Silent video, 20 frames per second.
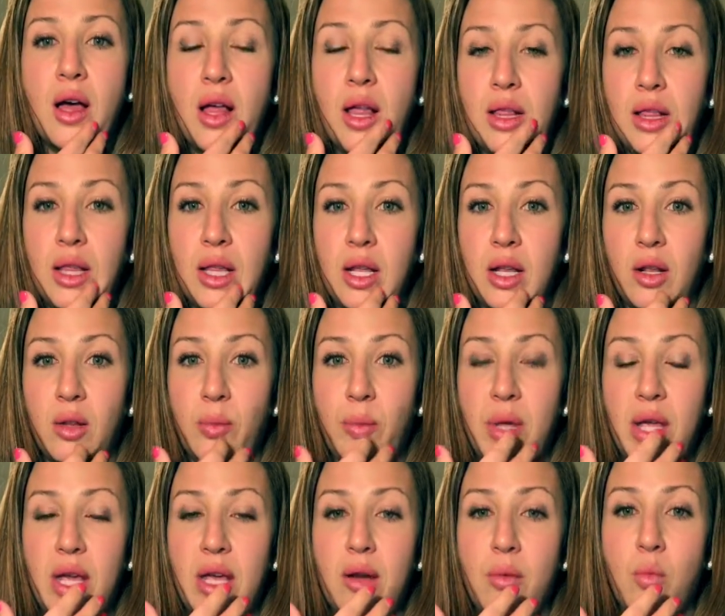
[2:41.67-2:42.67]
a little
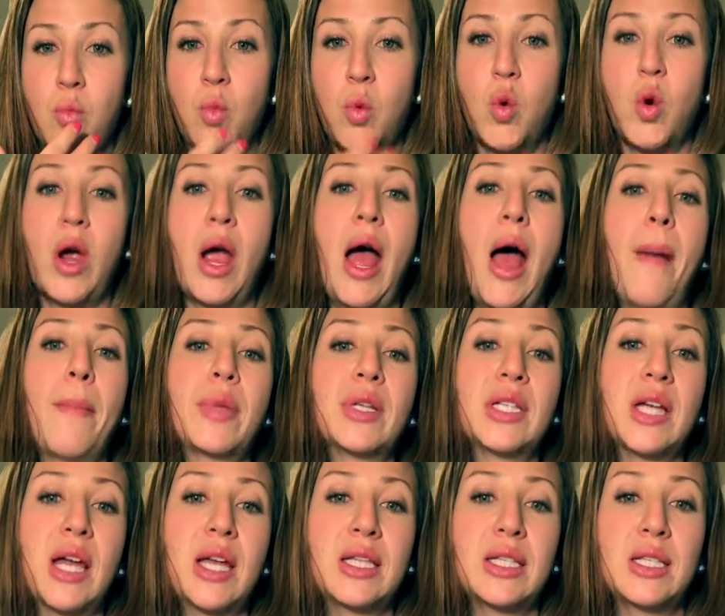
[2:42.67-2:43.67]
bit more
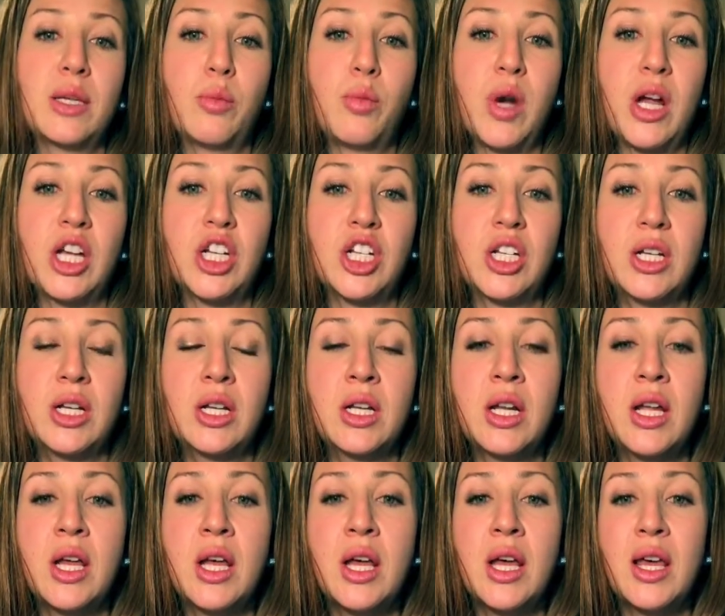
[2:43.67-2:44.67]
appetite suppression.
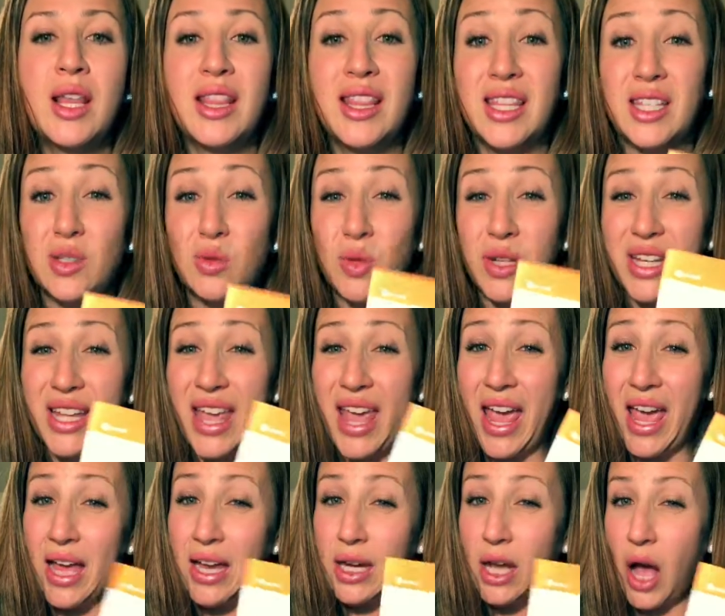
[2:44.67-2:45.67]
This one
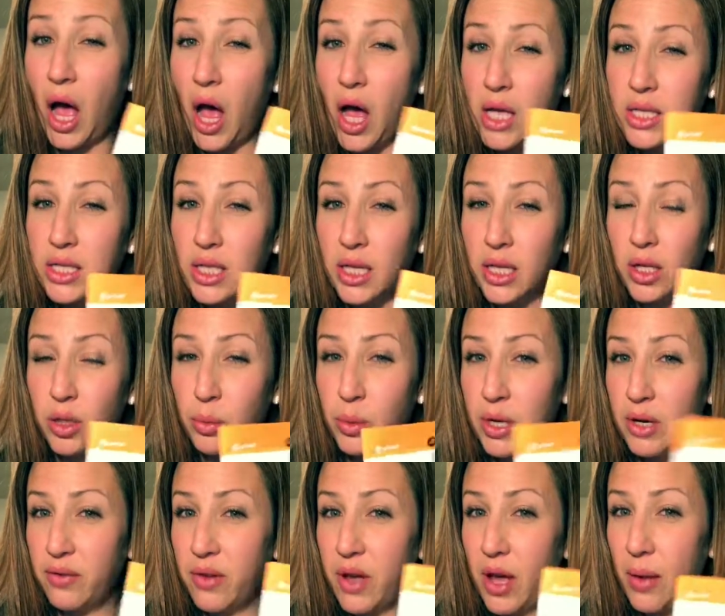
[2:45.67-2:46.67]
can cause a little
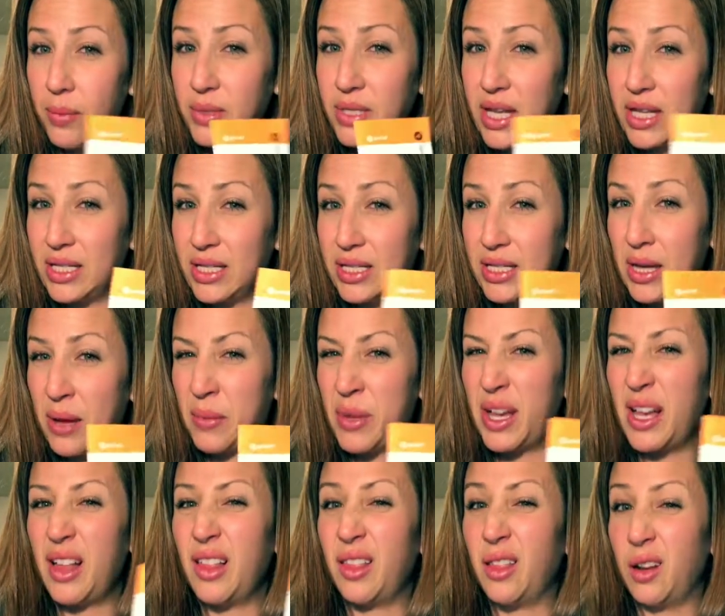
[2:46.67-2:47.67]
bit of an upset
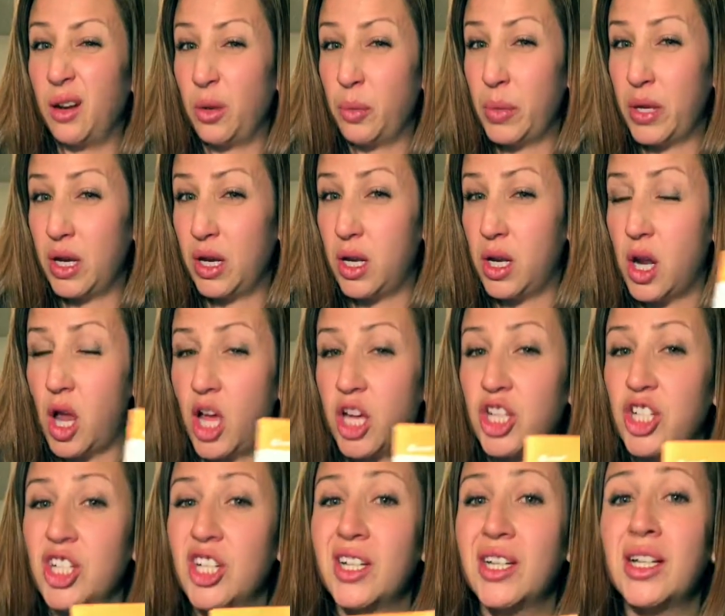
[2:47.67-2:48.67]
stomach, a little bit of
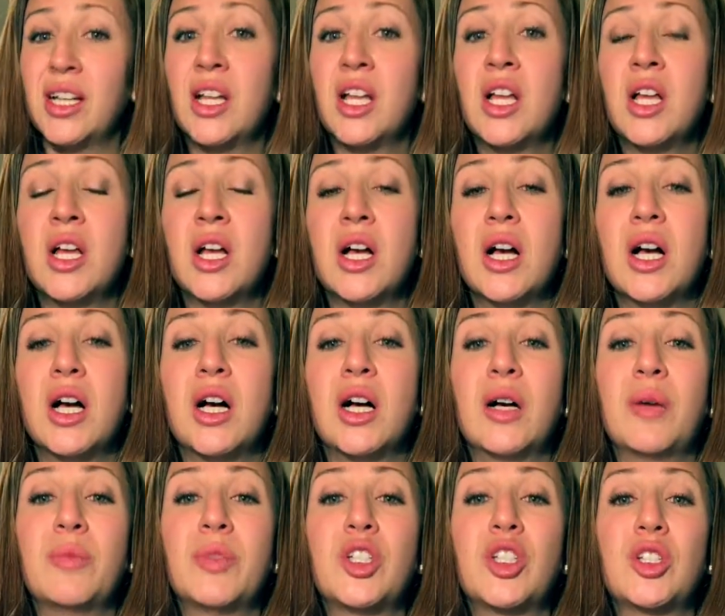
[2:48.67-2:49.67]
nausea,
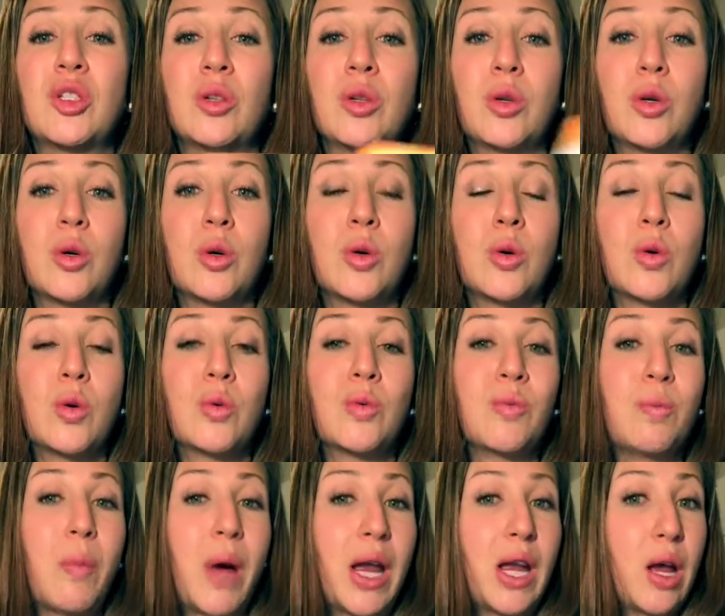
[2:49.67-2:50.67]
so
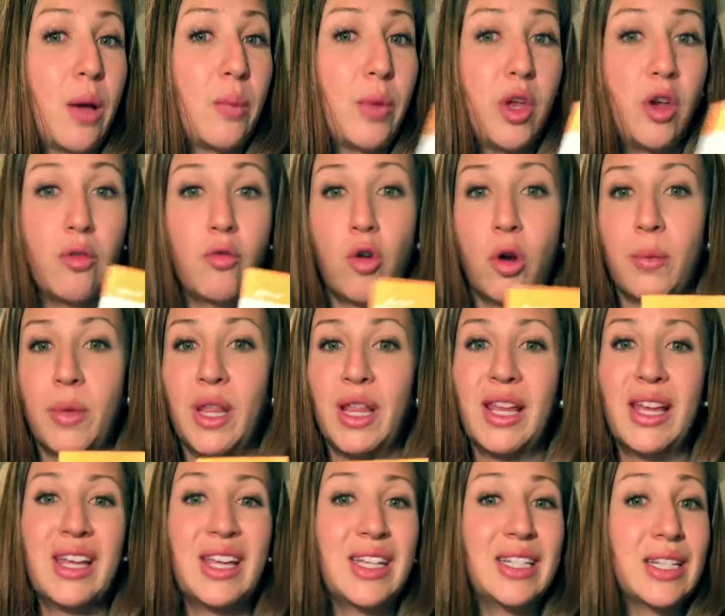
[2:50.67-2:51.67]
might not be your
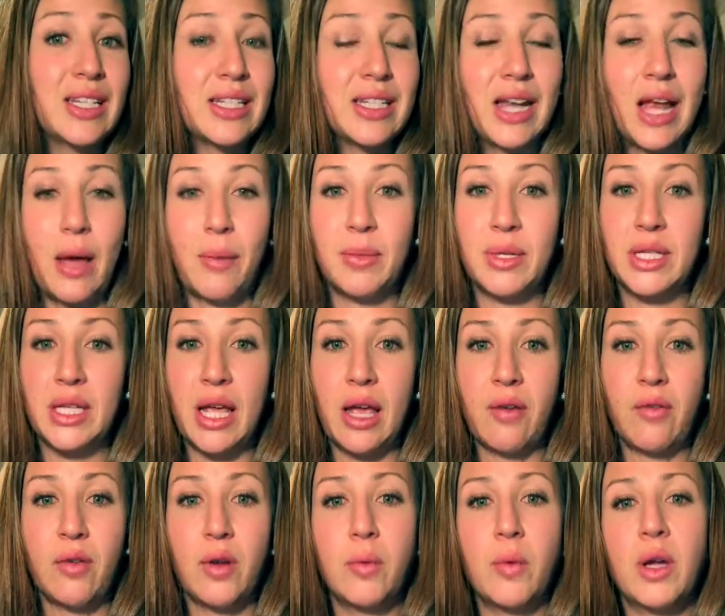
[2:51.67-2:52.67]
formula. It doesn't happen to
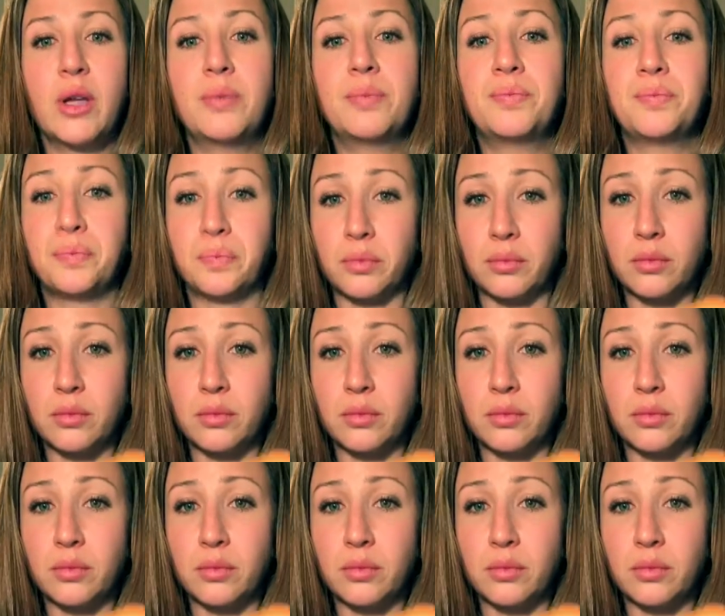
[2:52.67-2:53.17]
everyone,